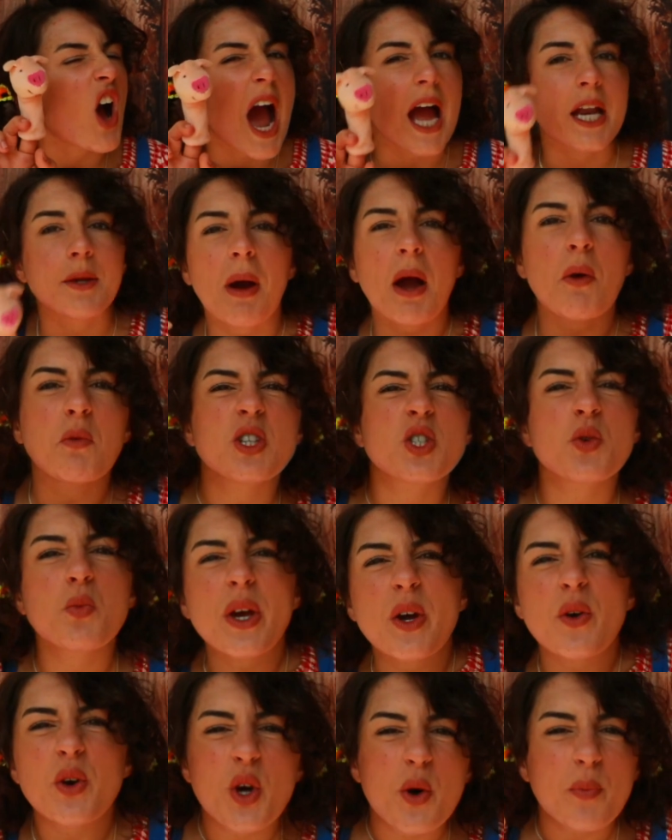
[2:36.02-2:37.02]
and you might want to
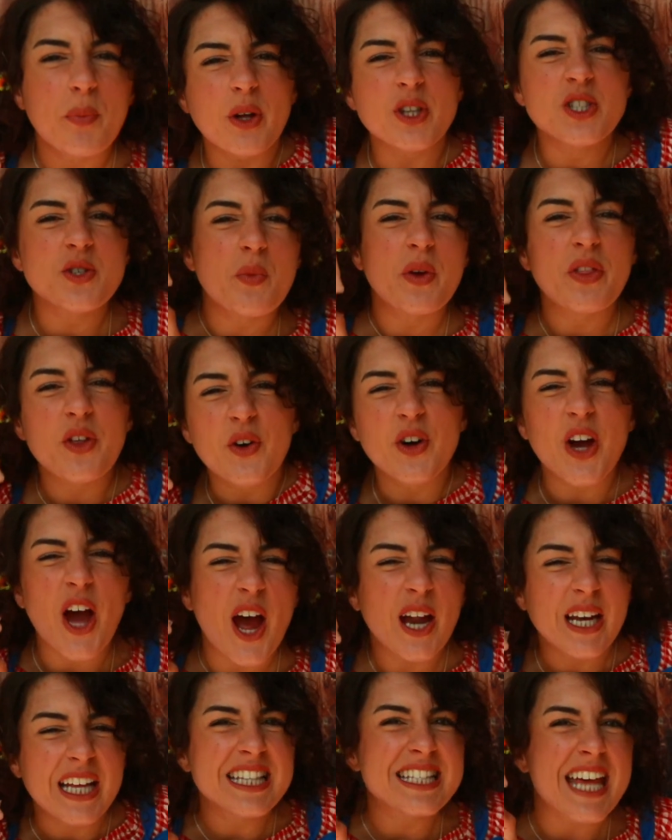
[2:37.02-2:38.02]
wiggle your bottom with your
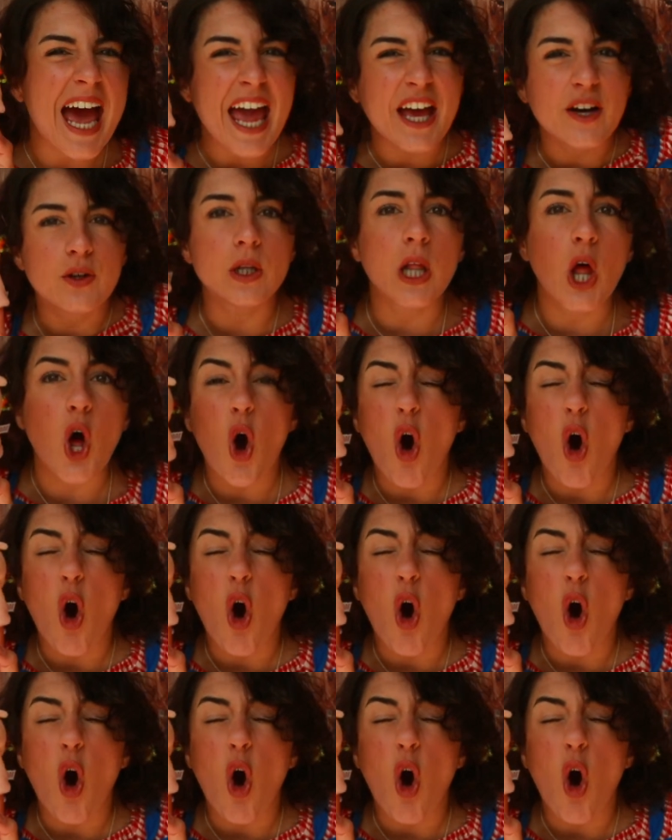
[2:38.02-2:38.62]
curly tail.